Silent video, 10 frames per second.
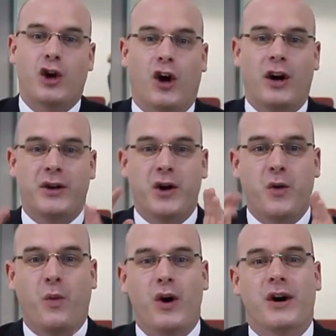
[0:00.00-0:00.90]
God
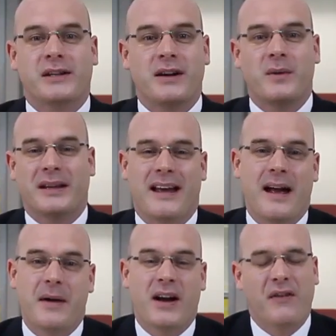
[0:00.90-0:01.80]
worked with
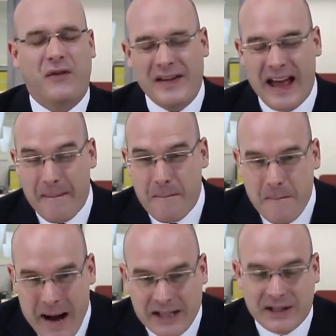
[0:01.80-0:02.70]
them. And I find that
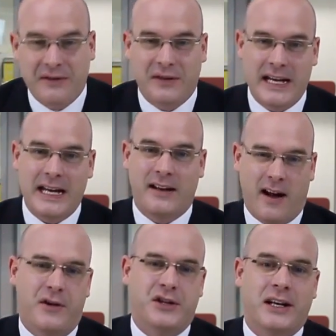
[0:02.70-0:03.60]
massively
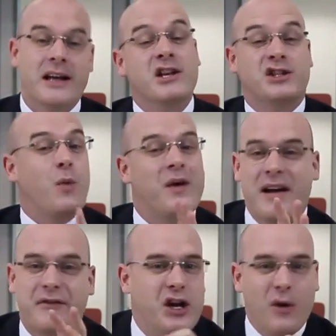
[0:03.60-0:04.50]
encouraging. So
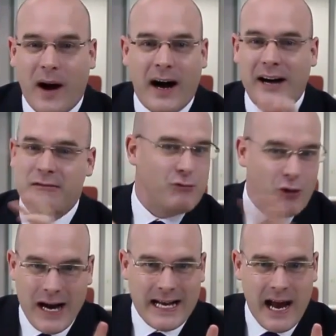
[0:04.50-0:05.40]
wherever you are
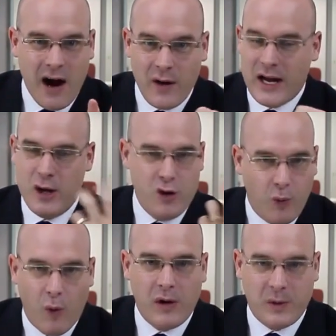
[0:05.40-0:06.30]
right now in
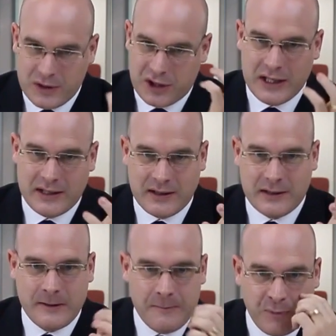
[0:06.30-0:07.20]
your walk with
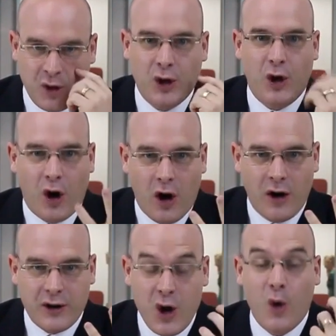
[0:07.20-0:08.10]
Jesus,
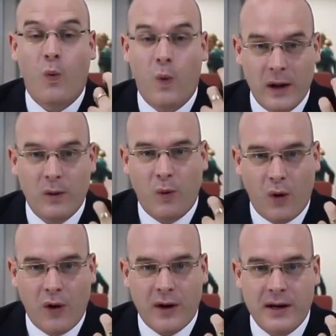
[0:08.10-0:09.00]
God will
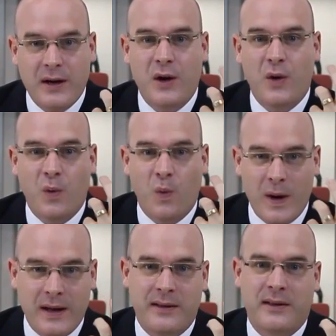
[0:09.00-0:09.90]
walk
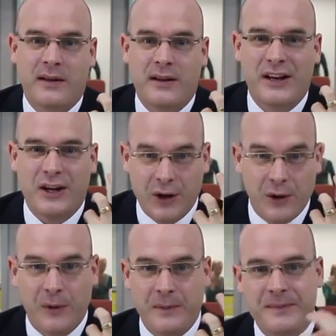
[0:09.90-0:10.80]
with
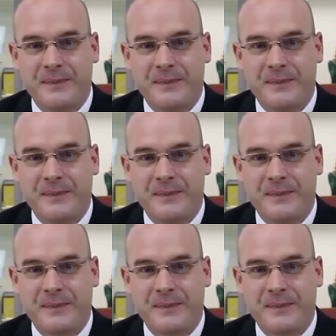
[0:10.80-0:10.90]
you.